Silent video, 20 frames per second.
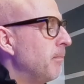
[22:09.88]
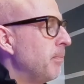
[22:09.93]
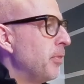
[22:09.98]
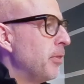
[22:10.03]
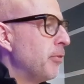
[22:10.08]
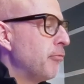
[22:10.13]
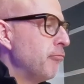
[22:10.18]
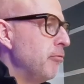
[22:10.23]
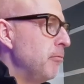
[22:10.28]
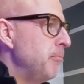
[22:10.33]

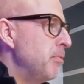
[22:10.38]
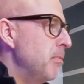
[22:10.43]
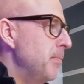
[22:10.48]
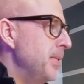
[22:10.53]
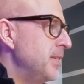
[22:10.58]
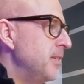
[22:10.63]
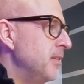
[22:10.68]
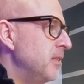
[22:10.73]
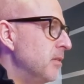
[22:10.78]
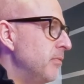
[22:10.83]
through
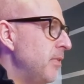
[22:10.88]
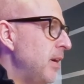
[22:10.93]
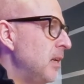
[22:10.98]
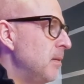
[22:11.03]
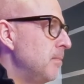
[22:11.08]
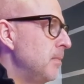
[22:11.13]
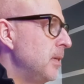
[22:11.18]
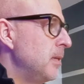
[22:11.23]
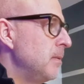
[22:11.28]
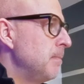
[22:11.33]
permitted
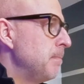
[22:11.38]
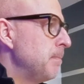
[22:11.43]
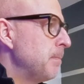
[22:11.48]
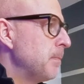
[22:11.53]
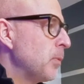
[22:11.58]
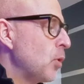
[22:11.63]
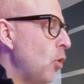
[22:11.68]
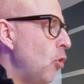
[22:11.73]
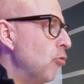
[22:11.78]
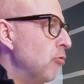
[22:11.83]
development,
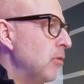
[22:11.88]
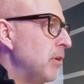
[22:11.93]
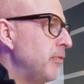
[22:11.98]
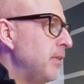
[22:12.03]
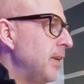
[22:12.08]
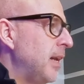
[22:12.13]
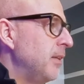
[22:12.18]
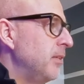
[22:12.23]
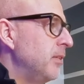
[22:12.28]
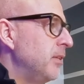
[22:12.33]
or
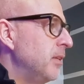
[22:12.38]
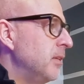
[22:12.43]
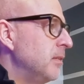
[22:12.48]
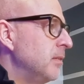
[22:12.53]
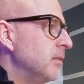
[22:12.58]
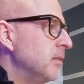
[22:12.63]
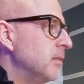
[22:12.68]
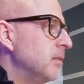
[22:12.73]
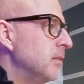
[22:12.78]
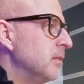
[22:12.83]
if
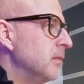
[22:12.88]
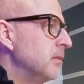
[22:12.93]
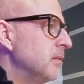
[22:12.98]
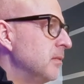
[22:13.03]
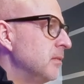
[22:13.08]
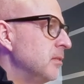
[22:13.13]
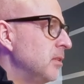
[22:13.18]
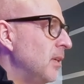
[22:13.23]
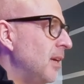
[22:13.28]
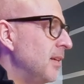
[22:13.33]
London,
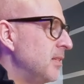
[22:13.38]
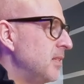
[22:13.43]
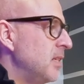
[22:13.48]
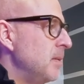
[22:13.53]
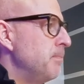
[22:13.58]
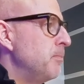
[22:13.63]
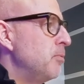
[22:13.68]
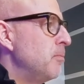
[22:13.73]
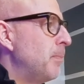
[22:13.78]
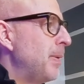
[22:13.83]
a
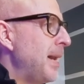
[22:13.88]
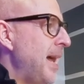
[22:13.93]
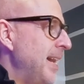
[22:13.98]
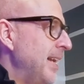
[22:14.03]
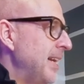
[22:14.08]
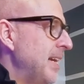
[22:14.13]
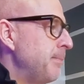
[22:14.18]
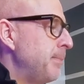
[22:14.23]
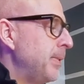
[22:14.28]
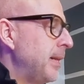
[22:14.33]
simple
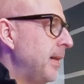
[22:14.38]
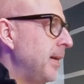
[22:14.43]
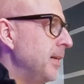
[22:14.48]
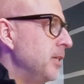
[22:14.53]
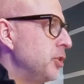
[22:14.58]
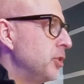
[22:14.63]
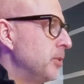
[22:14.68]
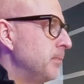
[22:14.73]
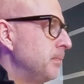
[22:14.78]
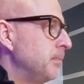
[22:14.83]
planning
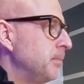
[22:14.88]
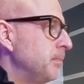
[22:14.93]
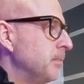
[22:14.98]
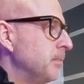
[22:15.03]
application.